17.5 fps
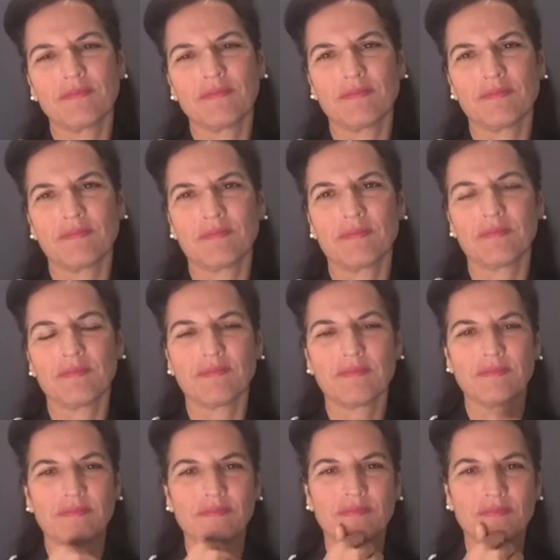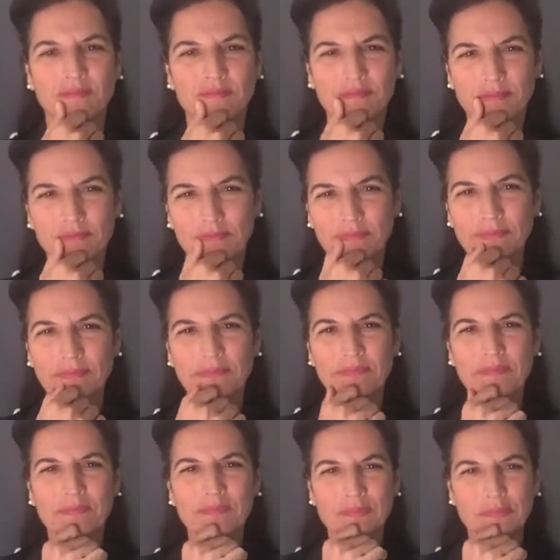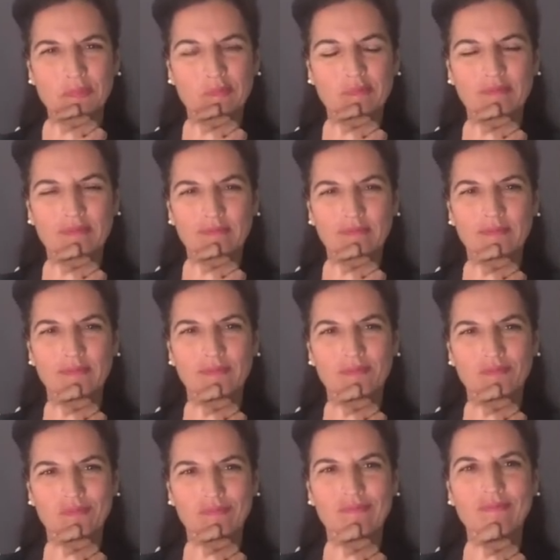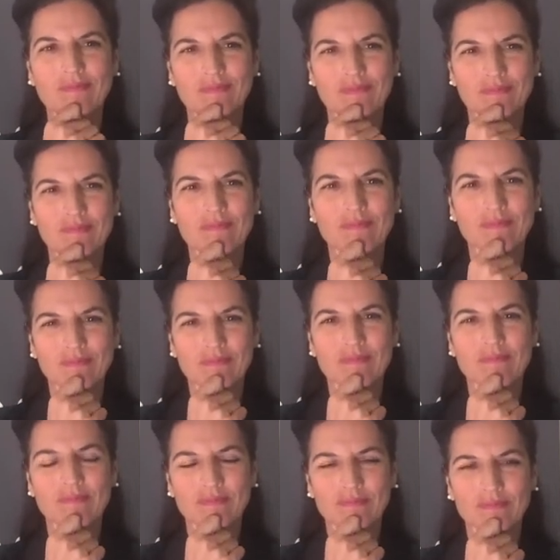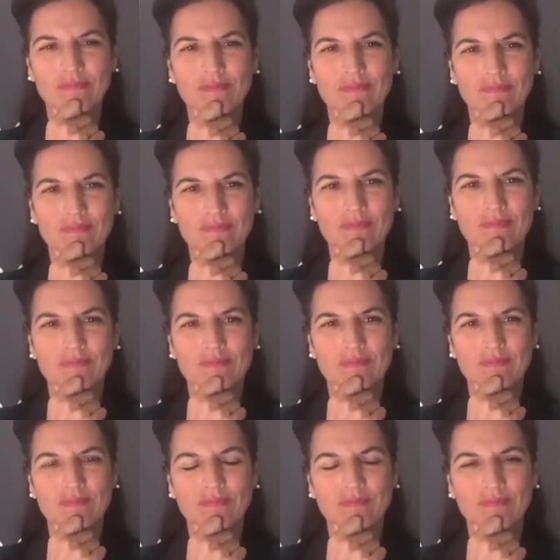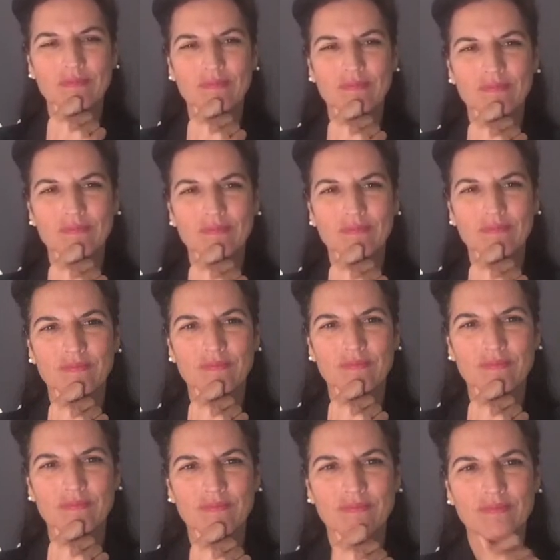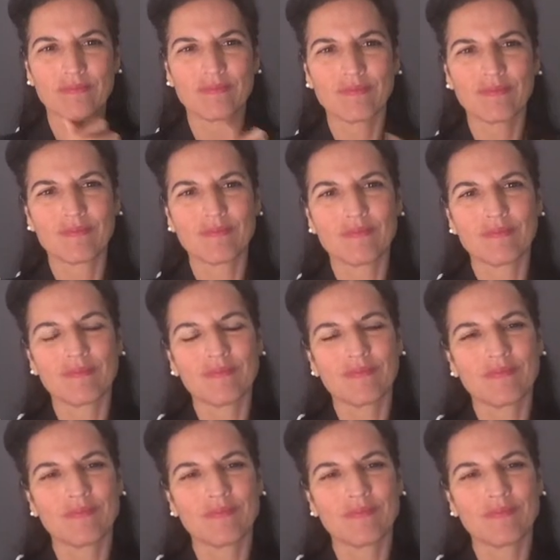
This person isn't speaking.